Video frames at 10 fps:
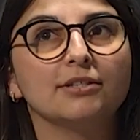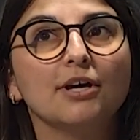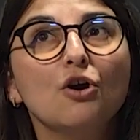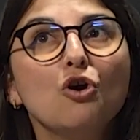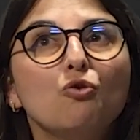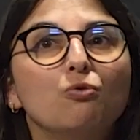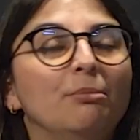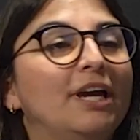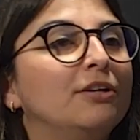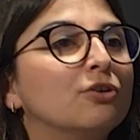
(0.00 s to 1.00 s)
And we
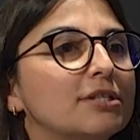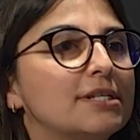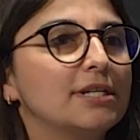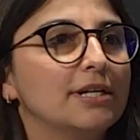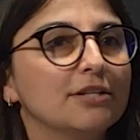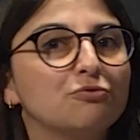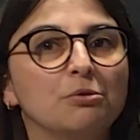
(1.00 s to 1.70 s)
may not see it,